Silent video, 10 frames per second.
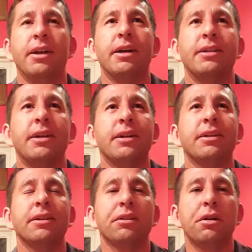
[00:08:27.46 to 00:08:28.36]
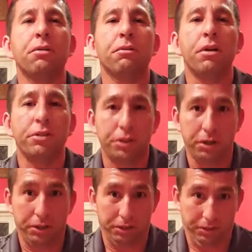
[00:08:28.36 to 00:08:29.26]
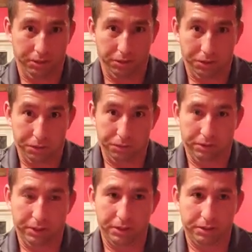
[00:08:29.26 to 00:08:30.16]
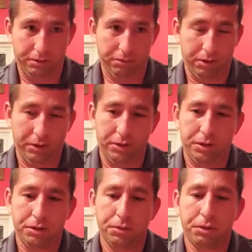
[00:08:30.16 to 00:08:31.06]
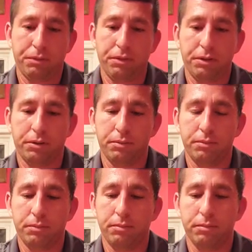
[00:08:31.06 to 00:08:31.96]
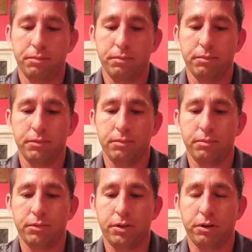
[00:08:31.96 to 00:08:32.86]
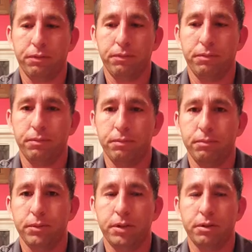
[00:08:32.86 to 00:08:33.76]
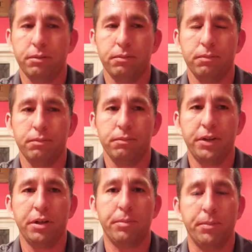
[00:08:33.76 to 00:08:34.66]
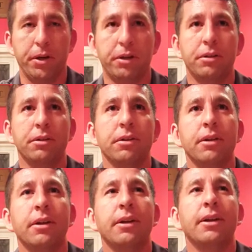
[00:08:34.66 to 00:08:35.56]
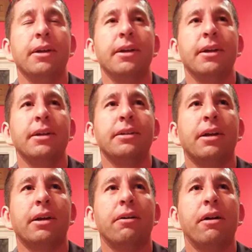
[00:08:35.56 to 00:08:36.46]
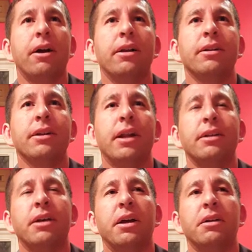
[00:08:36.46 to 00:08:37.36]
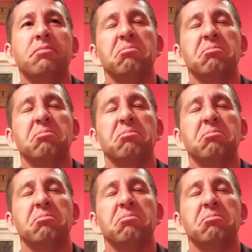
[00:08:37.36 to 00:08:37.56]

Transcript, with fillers: was like, go to Ron Jon's. There's a new release, release two of the surf the VW bus. He's like, all right. Then I was like,